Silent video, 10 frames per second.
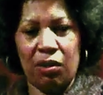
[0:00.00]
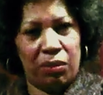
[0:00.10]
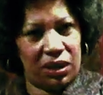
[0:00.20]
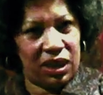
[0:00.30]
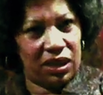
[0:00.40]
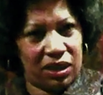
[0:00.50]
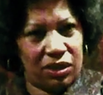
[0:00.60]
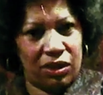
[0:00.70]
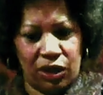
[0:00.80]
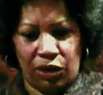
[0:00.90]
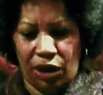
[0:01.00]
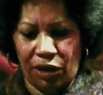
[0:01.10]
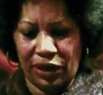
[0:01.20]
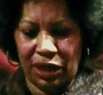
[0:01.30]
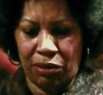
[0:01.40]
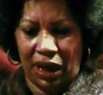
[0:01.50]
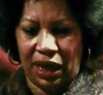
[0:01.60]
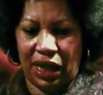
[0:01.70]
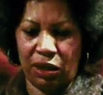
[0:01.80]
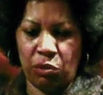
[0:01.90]
But just, you know, hurriedly
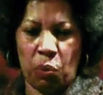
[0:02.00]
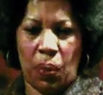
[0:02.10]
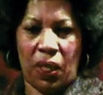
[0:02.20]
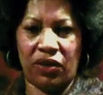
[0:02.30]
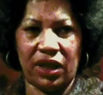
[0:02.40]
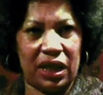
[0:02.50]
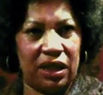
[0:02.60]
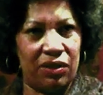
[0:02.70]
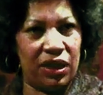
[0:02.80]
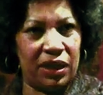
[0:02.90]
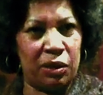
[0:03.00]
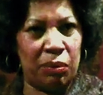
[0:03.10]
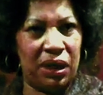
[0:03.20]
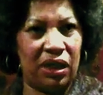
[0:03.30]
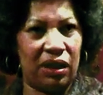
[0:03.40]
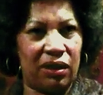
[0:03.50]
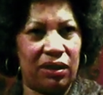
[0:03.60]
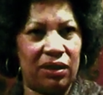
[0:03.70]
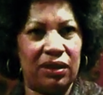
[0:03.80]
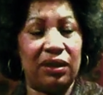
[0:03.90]
writing it for that evening's meeting.
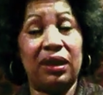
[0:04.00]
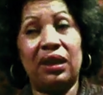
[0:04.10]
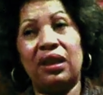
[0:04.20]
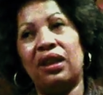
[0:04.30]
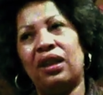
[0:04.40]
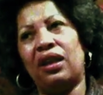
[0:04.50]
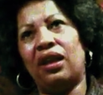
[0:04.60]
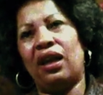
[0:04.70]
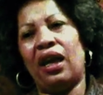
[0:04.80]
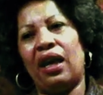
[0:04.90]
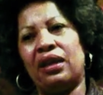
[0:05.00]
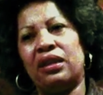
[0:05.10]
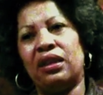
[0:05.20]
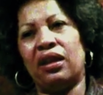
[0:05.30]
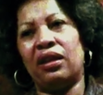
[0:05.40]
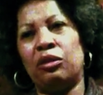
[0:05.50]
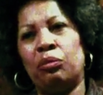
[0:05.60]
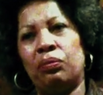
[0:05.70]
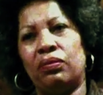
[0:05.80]
And uh,